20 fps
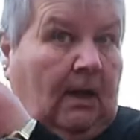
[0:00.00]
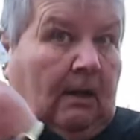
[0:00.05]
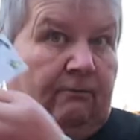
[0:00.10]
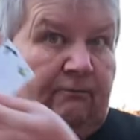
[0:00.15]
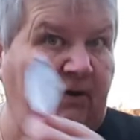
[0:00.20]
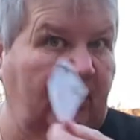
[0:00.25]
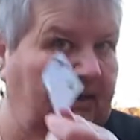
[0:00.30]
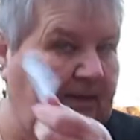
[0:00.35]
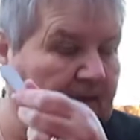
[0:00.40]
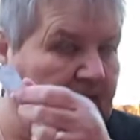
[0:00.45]
I'll
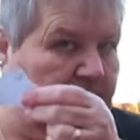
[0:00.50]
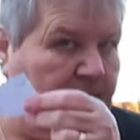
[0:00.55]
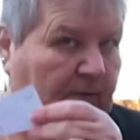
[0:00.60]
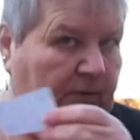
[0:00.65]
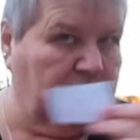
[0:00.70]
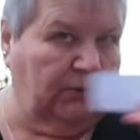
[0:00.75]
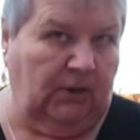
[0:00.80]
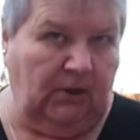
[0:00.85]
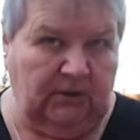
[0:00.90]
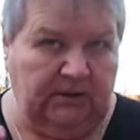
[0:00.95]
read this
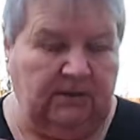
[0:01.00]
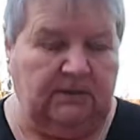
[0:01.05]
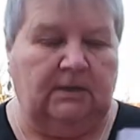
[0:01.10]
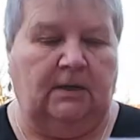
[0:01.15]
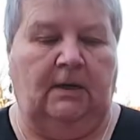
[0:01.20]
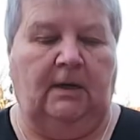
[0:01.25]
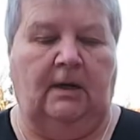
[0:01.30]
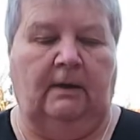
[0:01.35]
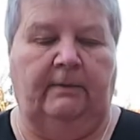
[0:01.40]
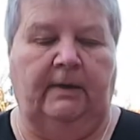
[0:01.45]
one to you because it's
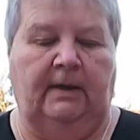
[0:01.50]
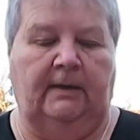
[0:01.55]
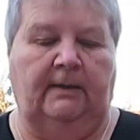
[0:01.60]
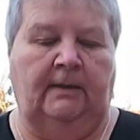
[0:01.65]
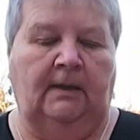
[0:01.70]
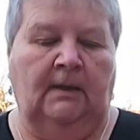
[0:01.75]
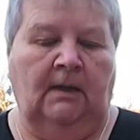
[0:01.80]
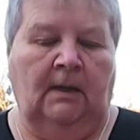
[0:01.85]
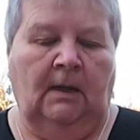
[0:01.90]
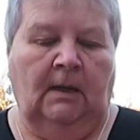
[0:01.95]
going to go in.
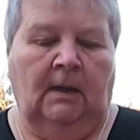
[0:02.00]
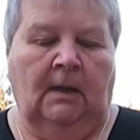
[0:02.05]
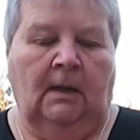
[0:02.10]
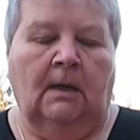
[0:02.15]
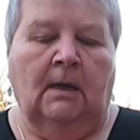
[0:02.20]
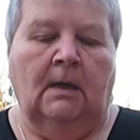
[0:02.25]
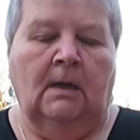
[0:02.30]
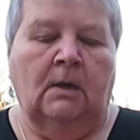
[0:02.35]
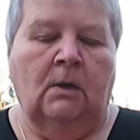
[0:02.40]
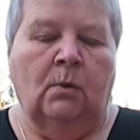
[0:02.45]

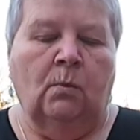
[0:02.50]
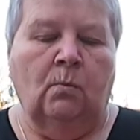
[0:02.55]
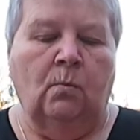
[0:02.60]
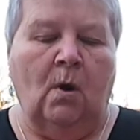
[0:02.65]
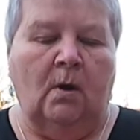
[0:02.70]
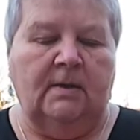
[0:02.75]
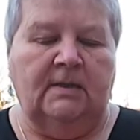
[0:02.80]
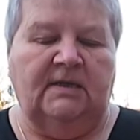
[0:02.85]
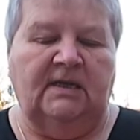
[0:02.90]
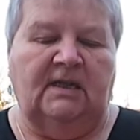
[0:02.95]

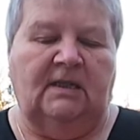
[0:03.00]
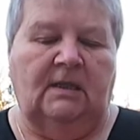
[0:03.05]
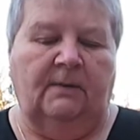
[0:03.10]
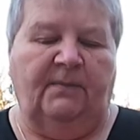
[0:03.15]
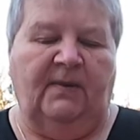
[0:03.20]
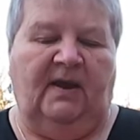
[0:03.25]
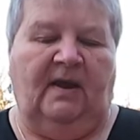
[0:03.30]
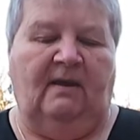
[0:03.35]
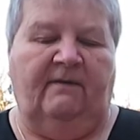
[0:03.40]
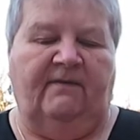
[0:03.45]
What did the
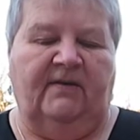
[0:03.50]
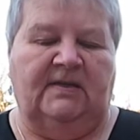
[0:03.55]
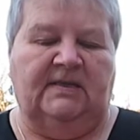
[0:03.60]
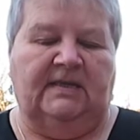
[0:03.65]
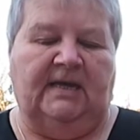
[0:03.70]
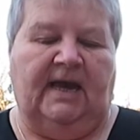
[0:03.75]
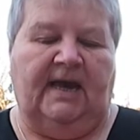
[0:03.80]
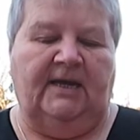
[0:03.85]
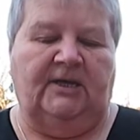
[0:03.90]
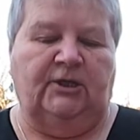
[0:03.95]
beaver
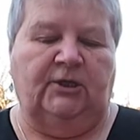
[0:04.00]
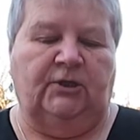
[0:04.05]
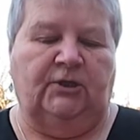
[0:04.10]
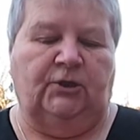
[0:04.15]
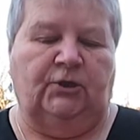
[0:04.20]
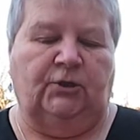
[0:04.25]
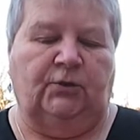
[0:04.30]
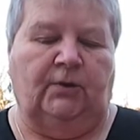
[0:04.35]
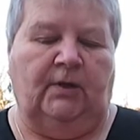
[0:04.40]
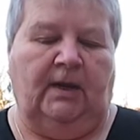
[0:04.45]
say to the
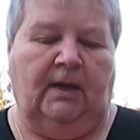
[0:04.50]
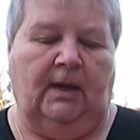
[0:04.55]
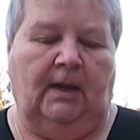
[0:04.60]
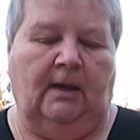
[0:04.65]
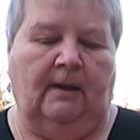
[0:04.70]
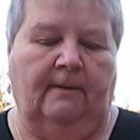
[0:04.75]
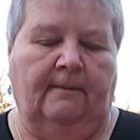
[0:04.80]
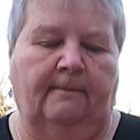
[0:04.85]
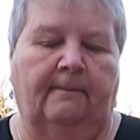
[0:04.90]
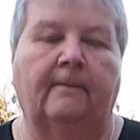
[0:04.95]

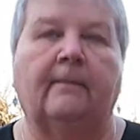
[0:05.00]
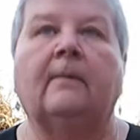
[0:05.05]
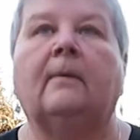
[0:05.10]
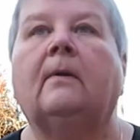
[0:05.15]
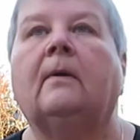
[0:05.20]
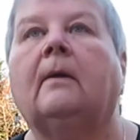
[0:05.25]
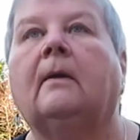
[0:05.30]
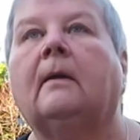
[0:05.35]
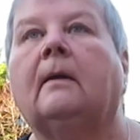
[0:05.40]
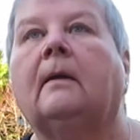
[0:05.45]
tree?
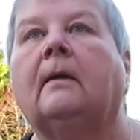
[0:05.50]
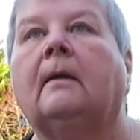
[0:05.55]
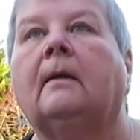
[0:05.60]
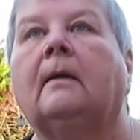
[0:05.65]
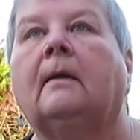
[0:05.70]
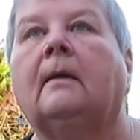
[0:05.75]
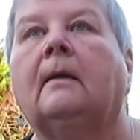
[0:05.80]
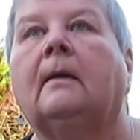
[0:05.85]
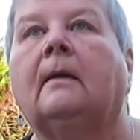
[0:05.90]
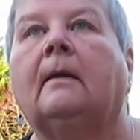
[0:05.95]

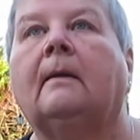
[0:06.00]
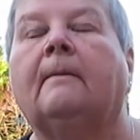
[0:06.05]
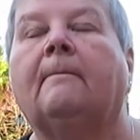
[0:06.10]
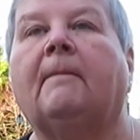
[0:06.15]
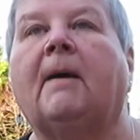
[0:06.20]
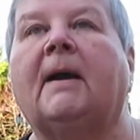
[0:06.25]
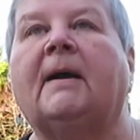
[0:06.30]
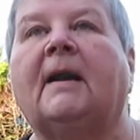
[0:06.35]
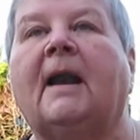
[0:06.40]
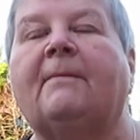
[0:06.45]

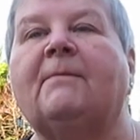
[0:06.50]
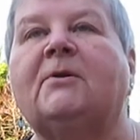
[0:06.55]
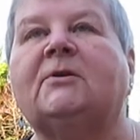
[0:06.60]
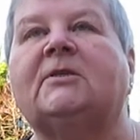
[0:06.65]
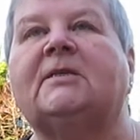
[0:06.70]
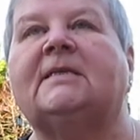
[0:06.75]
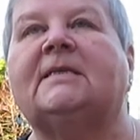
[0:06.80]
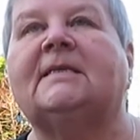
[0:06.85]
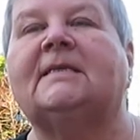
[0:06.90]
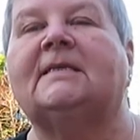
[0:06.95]
My
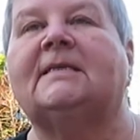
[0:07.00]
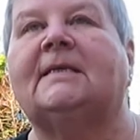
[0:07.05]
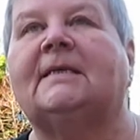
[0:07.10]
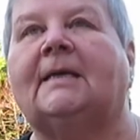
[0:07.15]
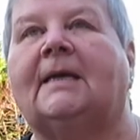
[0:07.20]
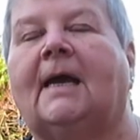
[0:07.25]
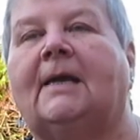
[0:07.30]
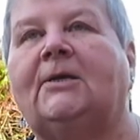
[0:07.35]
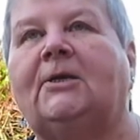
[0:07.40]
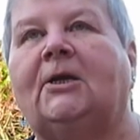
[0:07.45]
glamorous
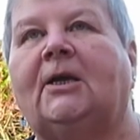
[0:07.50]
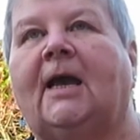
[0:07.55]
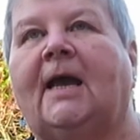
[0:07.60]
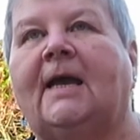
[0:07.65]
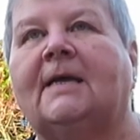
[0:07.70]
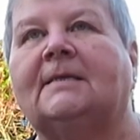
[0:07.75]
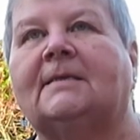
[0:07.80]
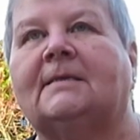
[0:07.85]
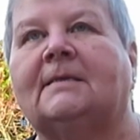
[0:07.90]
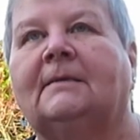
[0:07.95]
assistant, can you
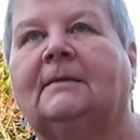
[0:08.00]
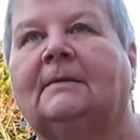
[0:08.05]
guess?